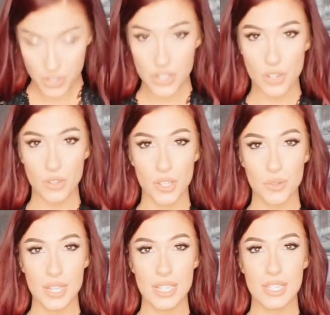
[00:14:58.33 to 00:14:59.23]
So you
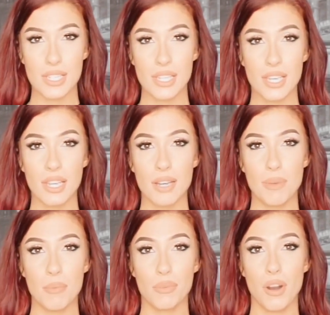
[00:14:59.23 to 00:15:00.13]
can see
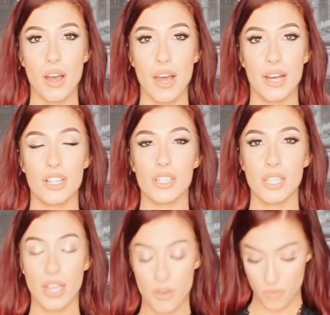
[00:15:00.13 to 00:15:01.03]
my bra actually,
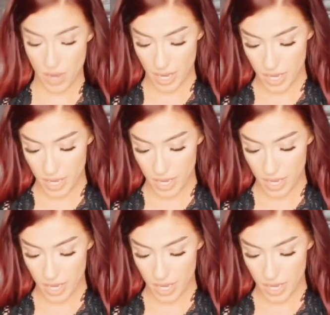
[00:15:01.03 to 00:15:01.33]
like right